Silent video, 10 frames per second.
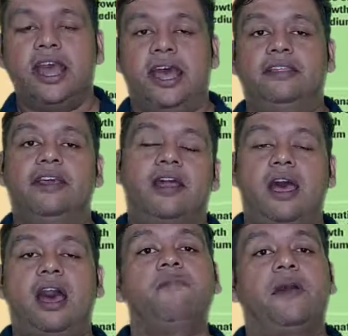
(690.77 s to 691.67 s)
and there
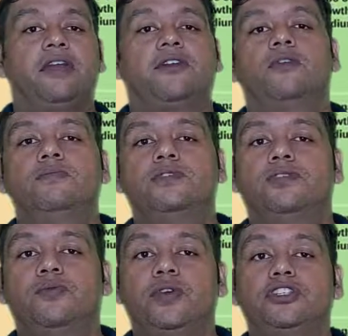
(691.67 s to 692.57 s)
are
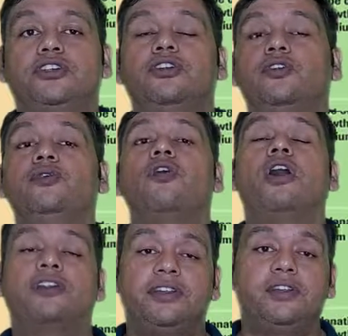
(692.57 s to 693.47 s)
microbes which do
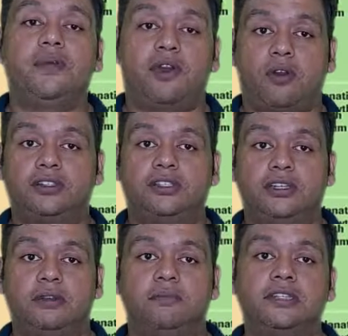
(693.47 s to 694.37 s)
not require oxygen,